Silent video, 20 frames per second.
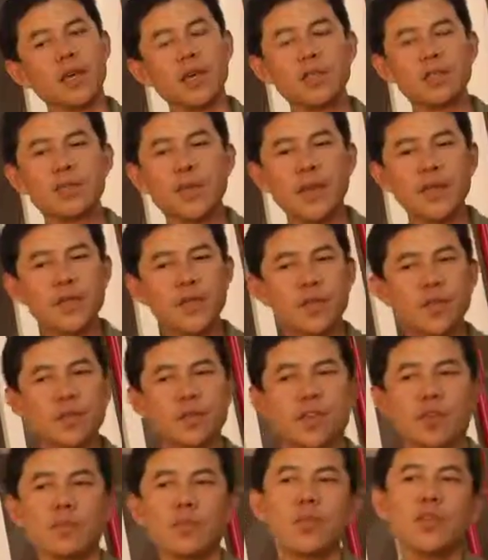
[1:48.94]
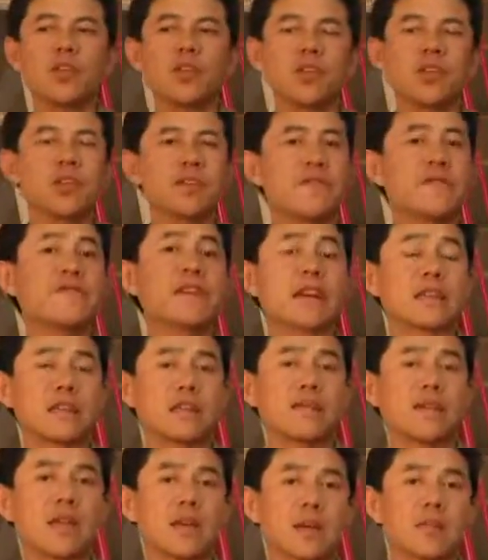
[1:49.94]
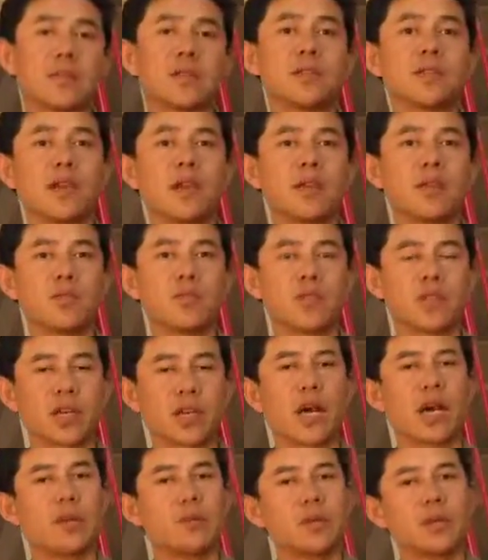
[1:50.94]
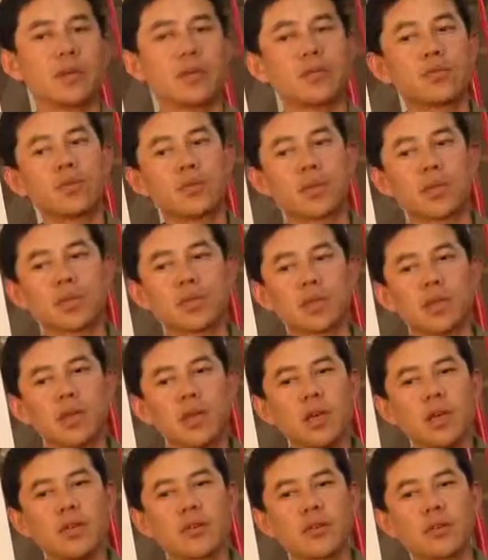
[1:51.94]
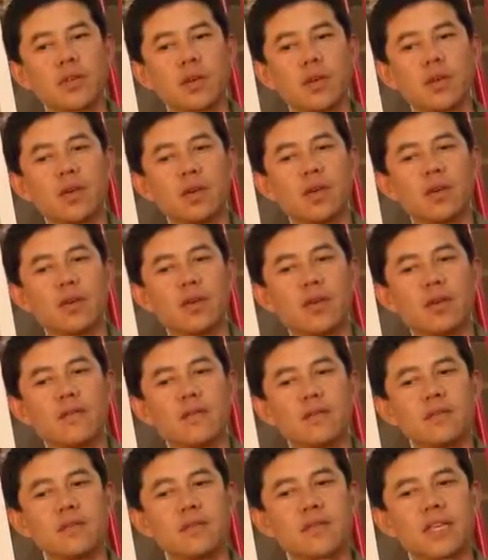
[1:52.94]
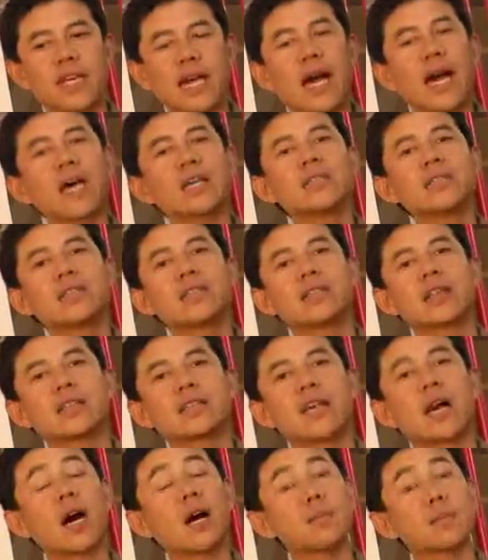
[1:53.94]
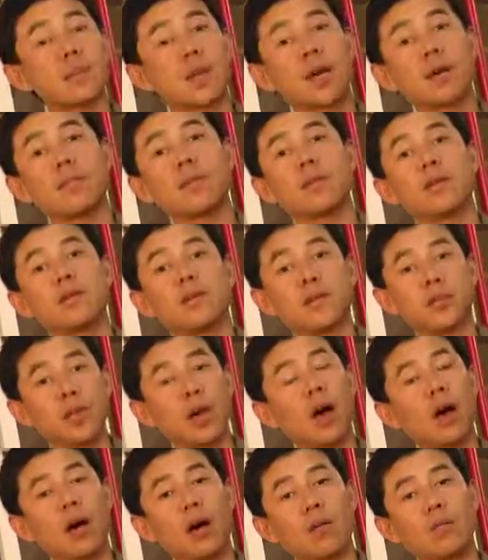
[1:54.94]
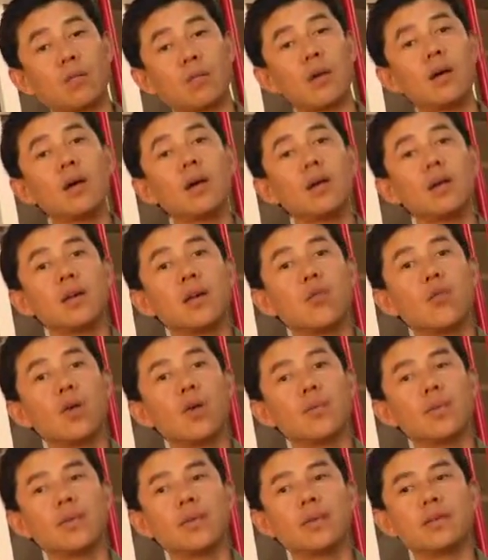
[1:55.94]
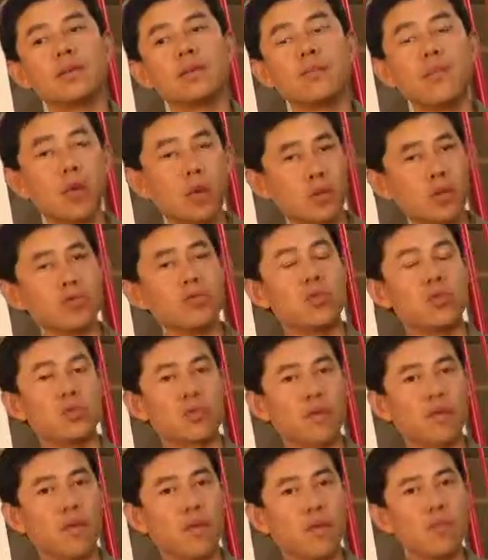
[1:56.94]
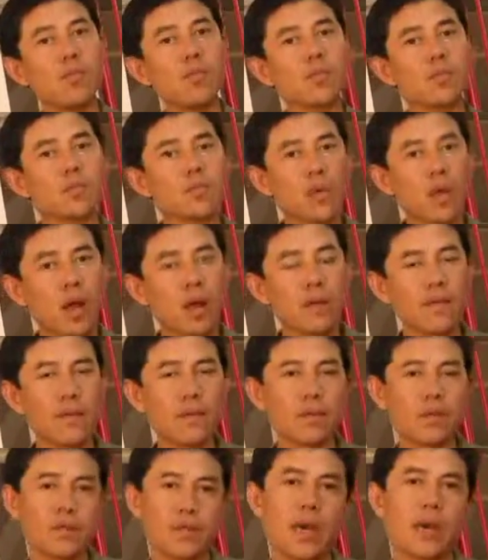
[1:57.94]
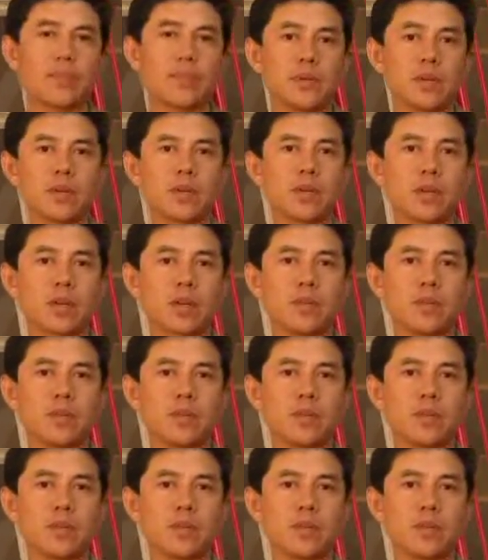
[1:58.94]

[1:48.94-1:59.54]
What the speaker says: It's basically the community effectively coming together with a common interest, so that the content that comes up in the top will be the most useful, most relevant to that particular